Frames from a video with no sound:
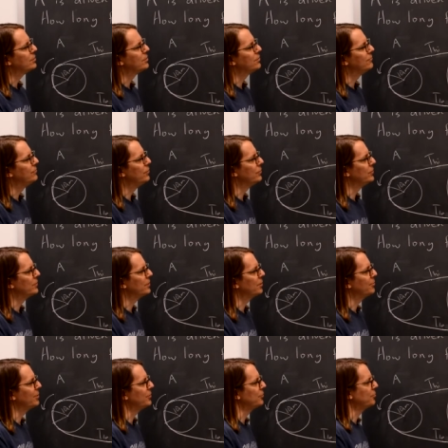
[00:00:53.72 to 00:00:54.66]
confusing thing
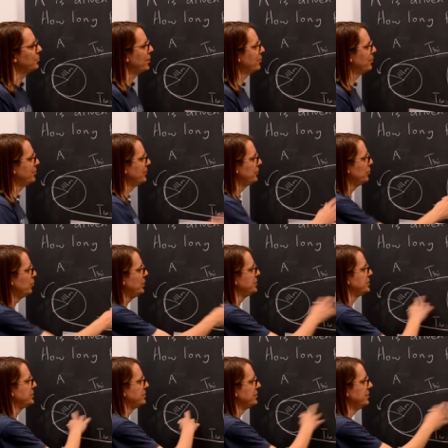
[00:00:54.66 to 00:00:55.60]
about this problem is
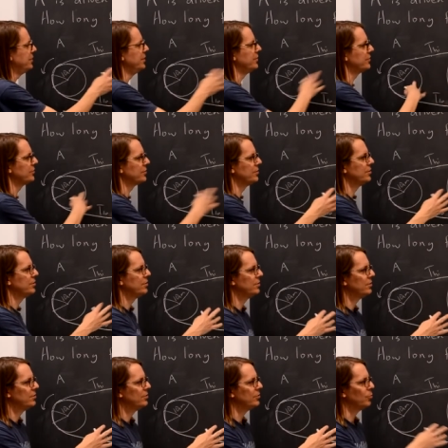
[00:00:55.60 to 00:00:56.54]
which disk
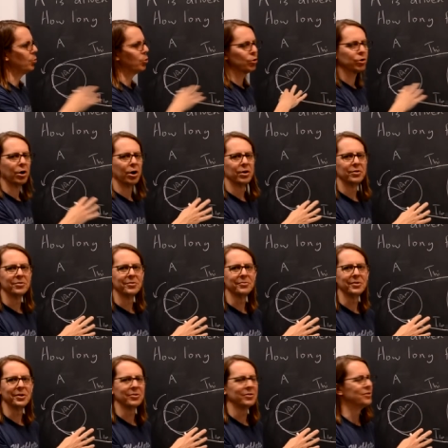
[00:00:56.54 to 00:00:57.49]
to work on to
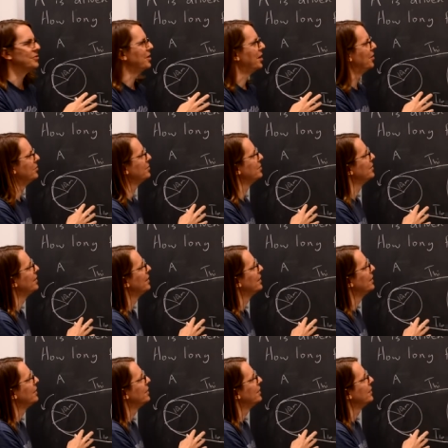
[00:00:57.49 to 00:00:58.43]
figure this out.
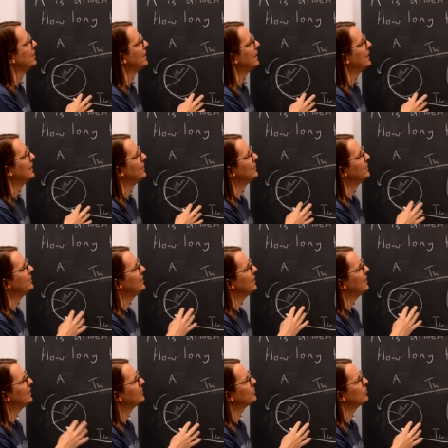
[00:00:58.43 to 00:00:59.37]
And the
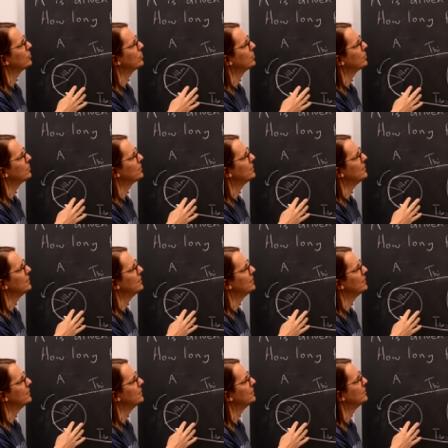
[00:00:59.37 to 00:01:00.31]
answer
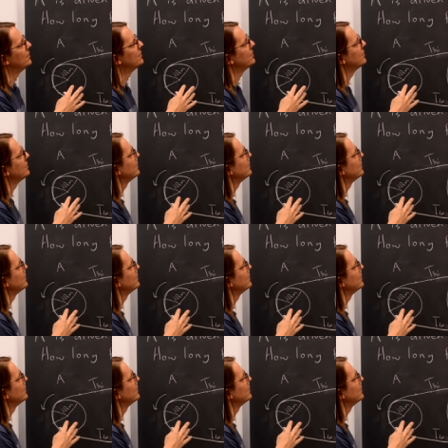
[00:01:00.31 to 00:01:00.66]
is